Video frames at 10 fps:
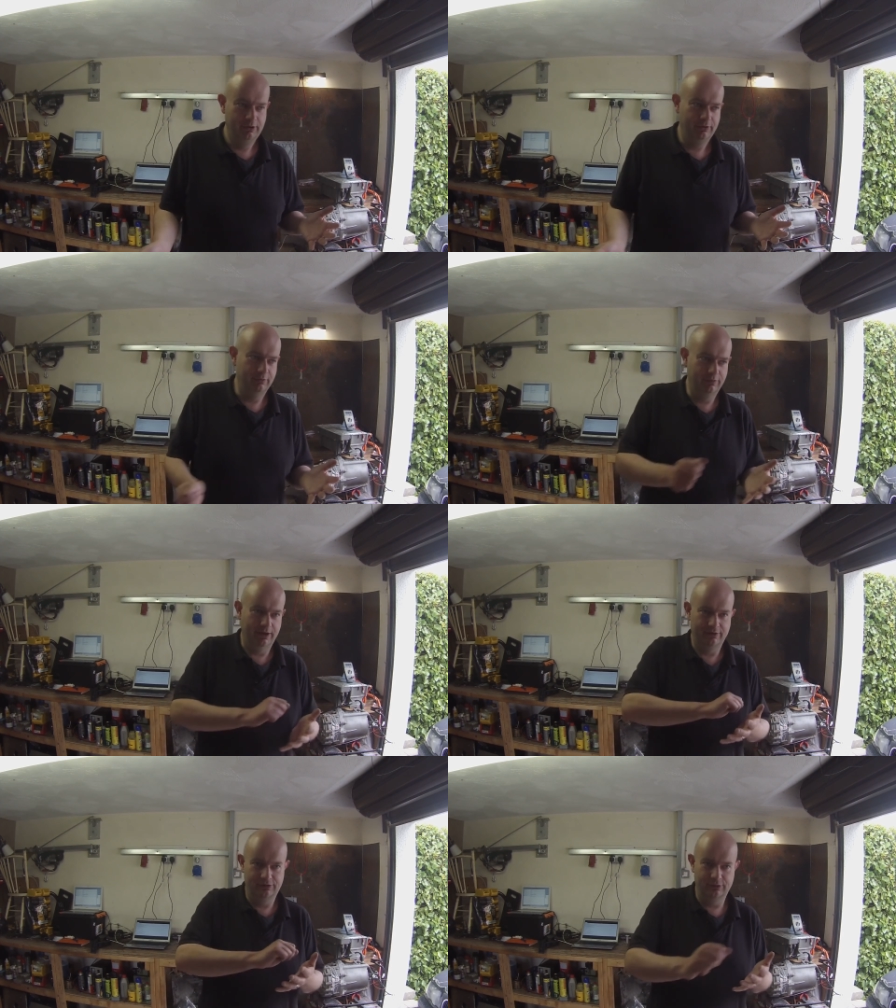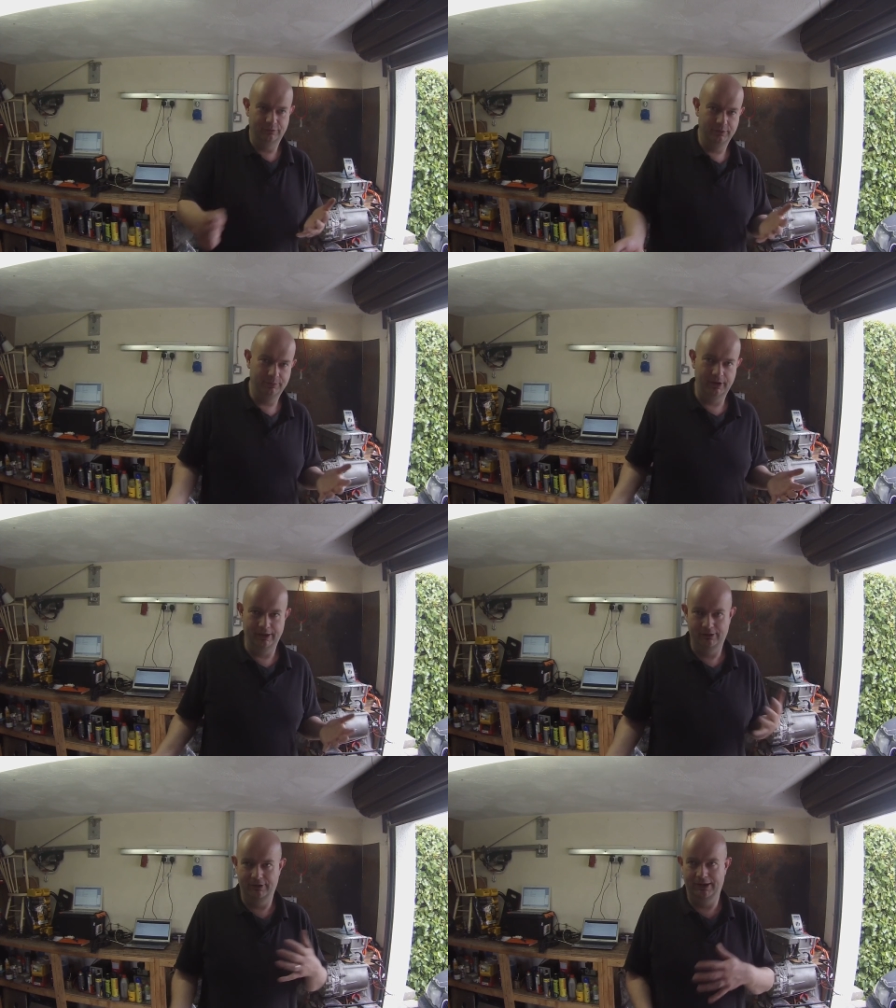convert stuff to
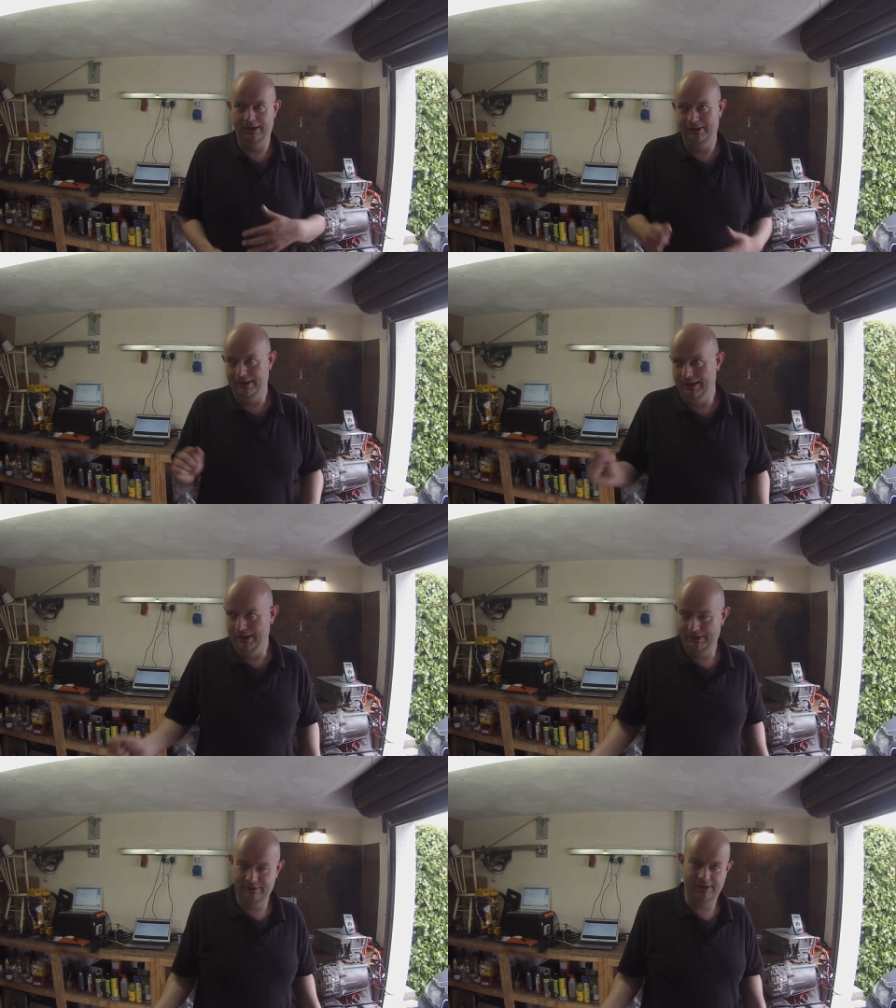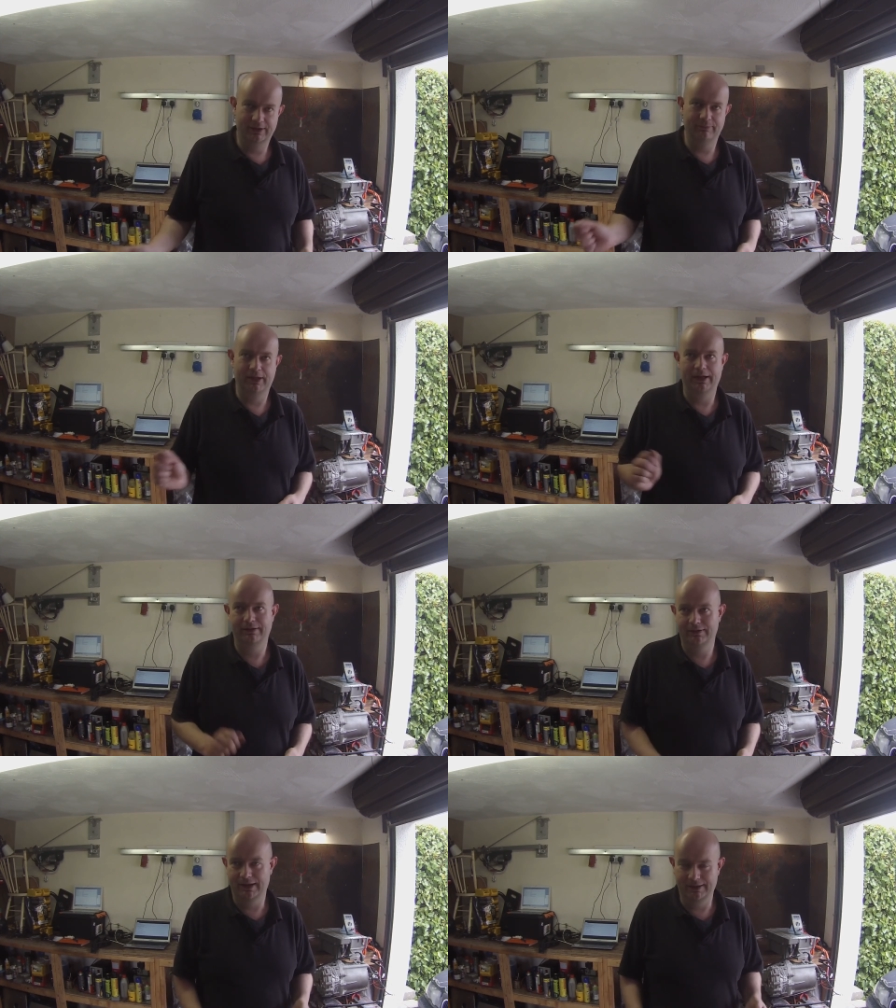binary and hex and back
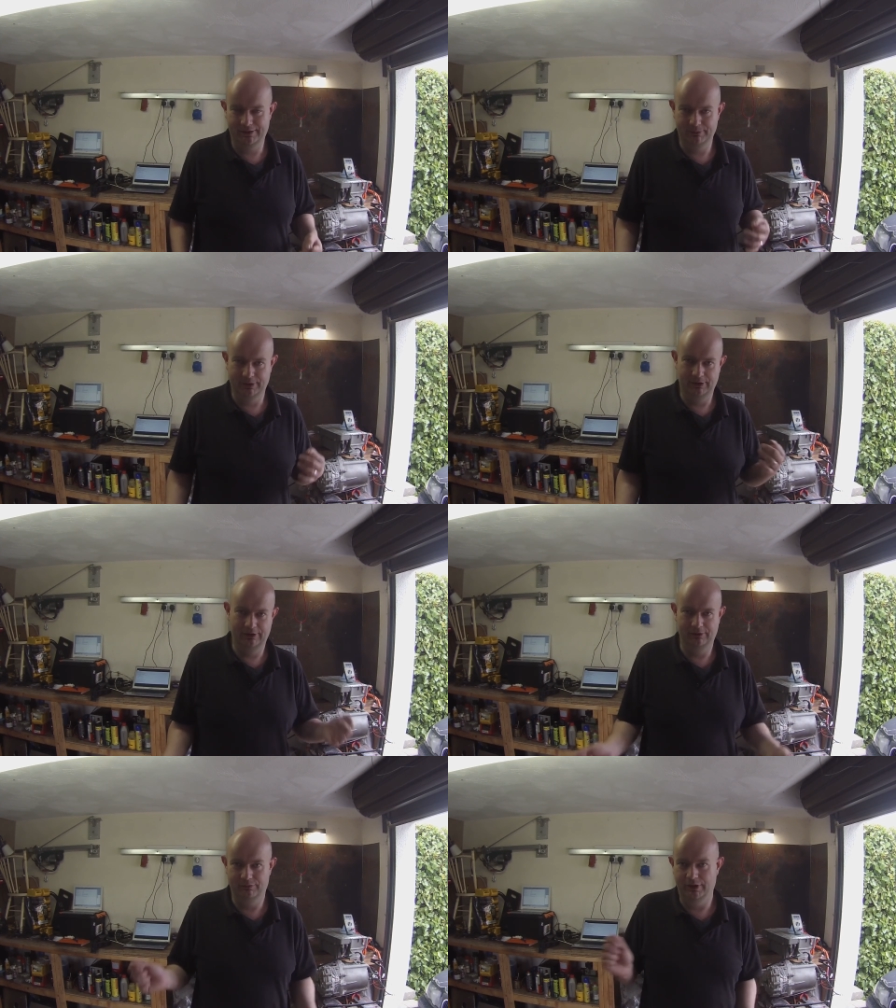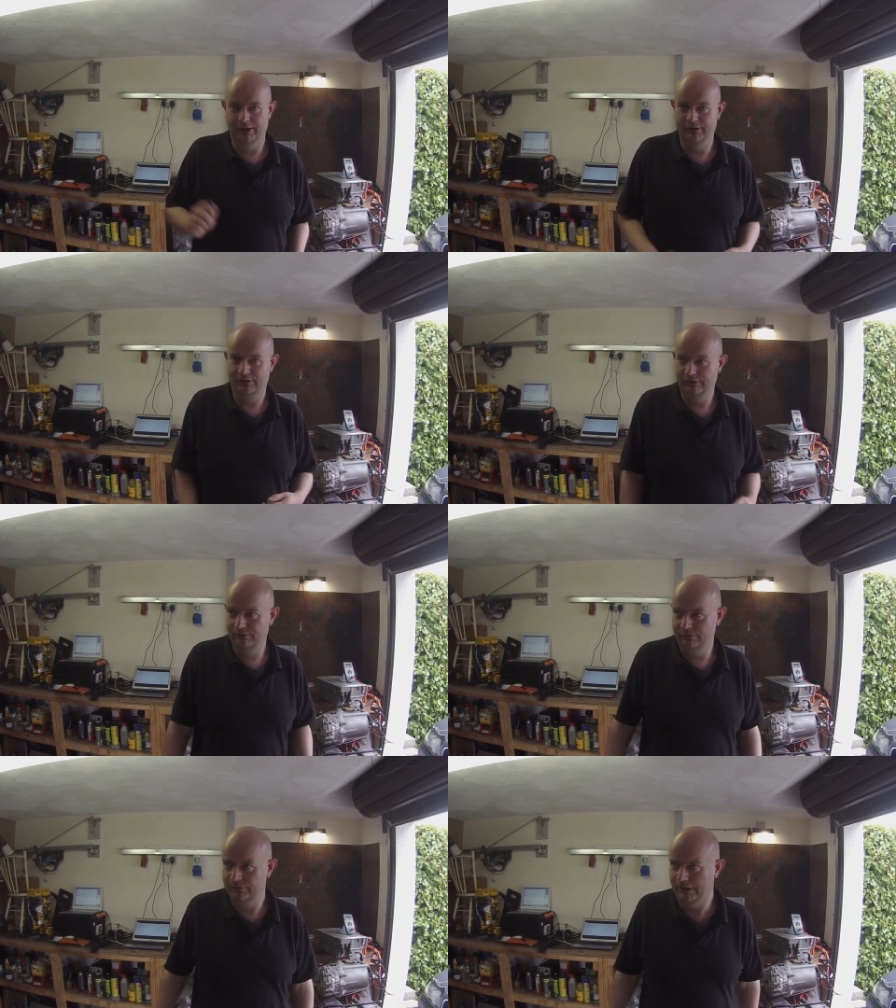to decimal and vice
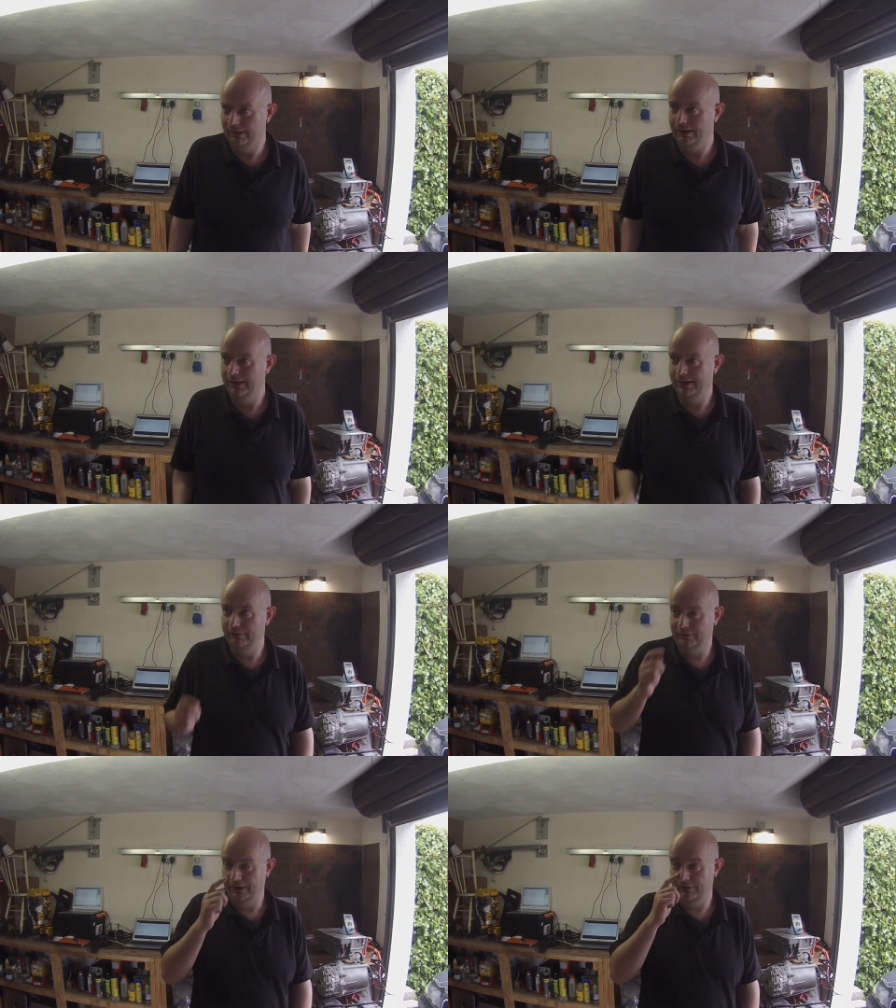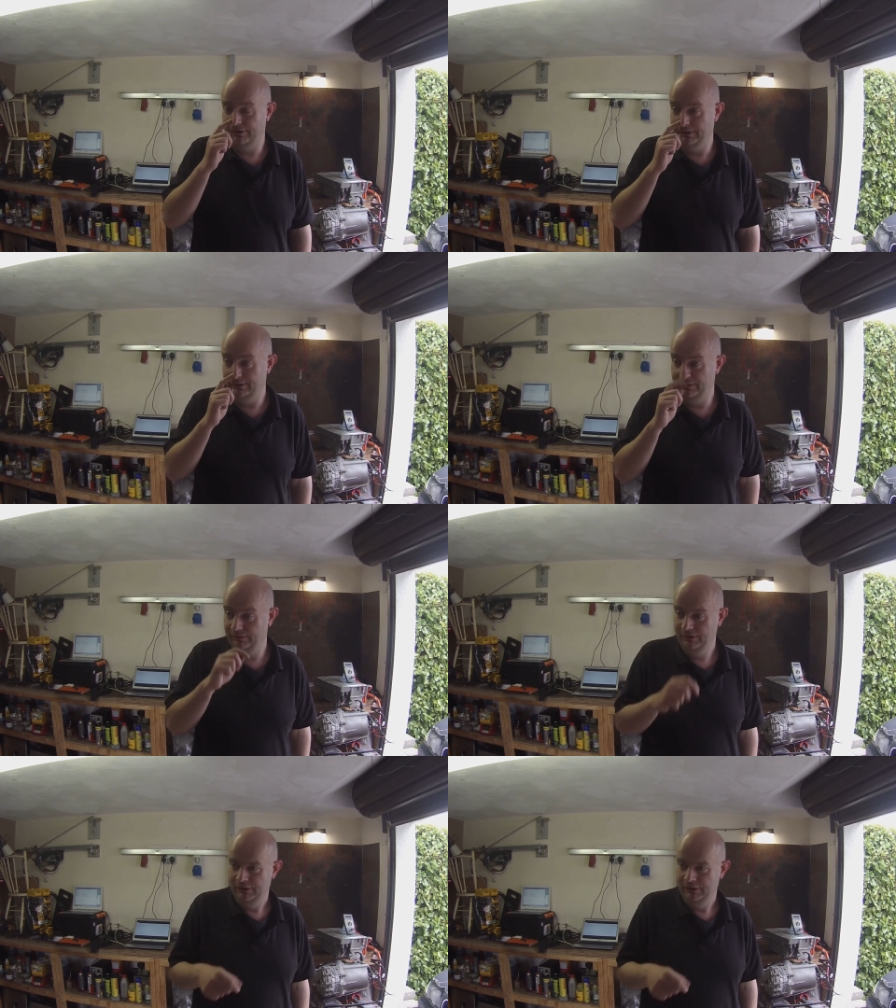uh, versa and,